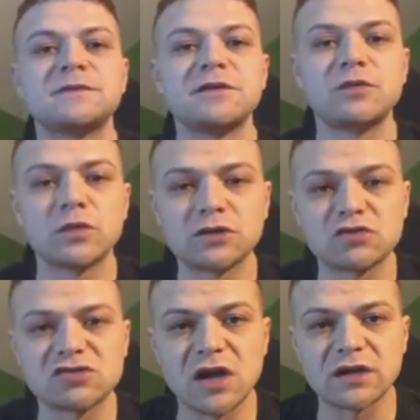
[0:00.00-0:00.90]
if you want
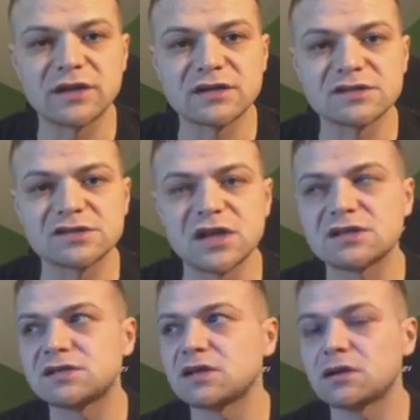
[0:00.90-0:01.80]
to start
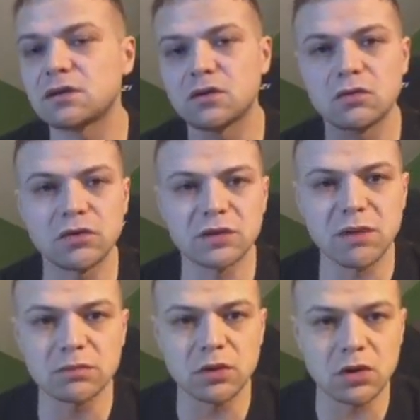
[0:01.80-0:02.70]
exercising, read
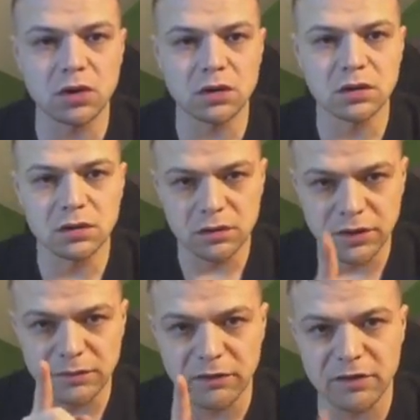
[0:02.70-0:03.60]
my blog,
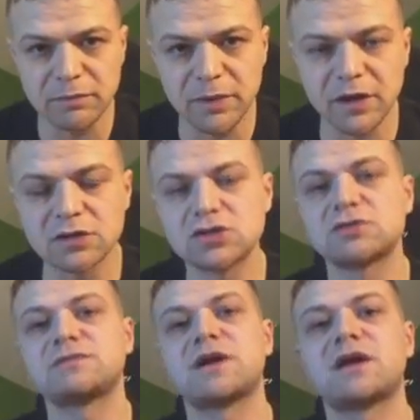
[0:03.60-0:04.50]
read my webpage,
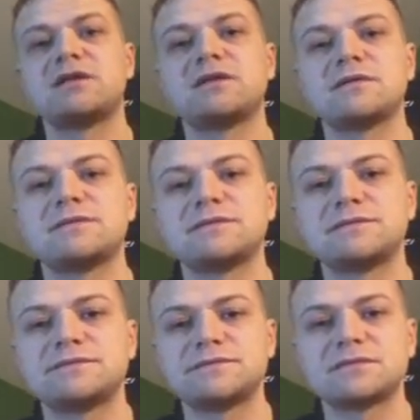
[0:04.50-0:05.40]
and
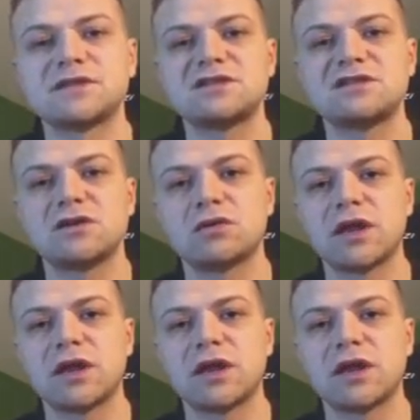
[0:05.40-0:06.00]
see you